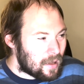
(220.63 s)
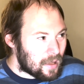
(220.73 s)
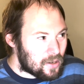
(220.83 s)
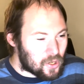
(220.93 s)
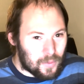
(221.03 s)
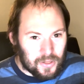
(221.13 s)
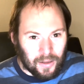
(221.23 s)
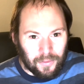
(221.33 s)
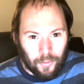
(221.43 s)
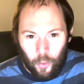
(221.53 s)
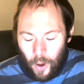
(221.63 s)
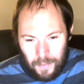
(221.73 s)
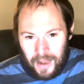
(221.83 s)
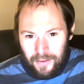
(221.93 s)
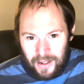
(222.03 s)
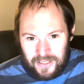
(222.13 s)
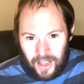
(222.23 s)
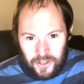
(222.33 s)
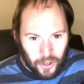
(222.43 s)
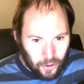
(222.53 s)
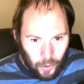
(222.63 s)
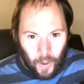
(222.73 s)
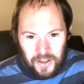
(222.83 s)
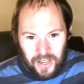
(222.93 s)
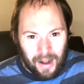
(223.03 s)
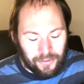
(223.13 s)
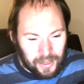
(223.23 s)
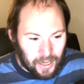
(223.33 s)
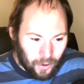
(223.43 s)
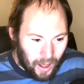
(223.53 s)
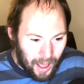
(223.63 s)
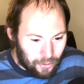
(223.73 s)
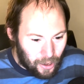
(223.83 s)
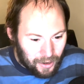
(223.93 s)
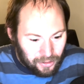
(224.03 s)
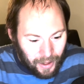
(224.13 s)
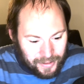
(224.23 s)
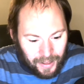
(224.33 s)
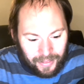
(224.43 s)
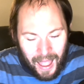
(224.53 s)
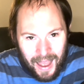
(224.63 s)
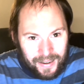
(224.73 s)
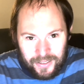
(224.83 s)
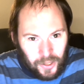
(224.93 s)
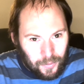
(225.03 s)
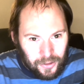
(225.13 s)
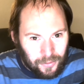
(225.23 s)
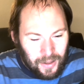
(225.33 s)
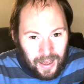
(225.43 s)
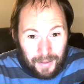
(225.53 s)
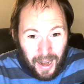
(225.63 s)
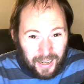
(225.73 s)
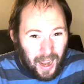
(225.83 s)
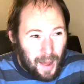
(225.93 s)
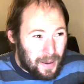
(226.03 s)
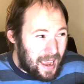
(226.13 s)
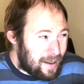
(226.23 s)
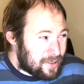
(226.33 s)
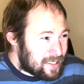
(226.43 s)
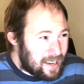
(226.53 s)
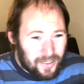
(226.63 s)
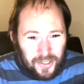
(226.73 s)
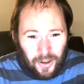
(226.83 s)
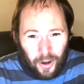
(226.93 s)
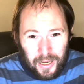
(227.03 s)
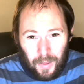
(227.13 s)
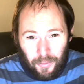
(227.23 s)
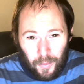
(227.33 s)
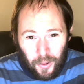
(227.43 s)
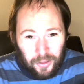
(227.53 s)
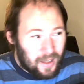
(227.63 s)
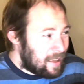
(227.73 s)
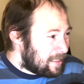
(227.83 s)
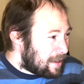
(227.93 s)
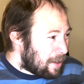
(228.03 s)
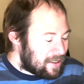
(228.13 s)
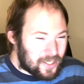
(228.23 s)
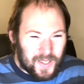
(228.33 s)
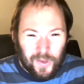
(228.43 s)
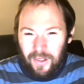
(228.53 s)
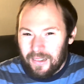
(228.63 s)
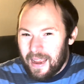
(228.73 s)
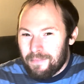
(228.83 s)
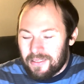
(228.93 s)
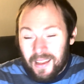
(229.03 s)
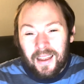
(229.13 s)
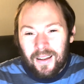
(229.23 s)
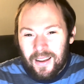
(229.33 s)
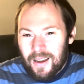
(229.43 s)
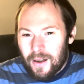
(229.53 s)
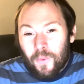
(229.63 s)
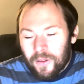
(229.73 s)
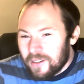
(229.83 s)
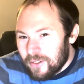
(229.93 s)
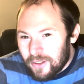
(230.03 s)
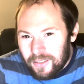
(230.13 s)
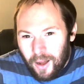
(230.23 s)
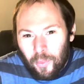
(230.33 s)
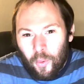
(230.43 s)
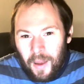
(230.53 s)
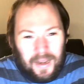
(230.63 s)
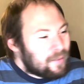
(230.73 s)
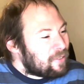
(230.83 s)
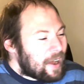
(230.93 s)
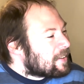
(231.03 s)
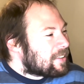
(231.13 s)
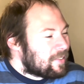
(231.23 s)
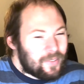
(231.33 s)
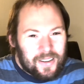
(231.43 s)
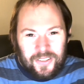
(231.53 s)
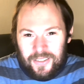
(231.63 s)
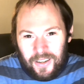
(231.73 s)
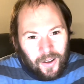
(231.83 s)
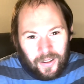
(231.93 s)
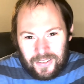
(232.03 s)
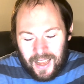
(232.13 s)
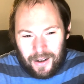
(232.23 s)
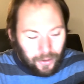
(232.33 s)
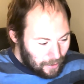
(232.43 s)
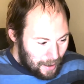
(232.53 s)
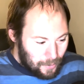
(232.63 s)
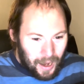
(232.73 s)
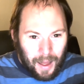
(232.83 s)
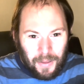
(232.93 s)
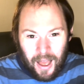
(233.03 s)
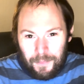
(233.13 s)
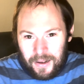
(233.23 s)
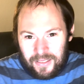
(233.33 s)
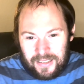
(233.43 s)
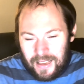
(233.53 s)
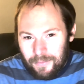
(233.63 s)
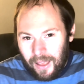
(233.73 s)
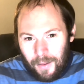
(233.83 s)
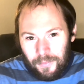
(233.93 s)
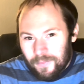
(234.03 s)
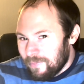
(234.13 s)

in terms of what main events that show. Go watch that video. I have a lot of thoughts on that in terms of not copping out. I'm just saying there's an argument for both. They might just do the lame thing where they do the double main event, which, is kind of a lame cop-out, but at the same time,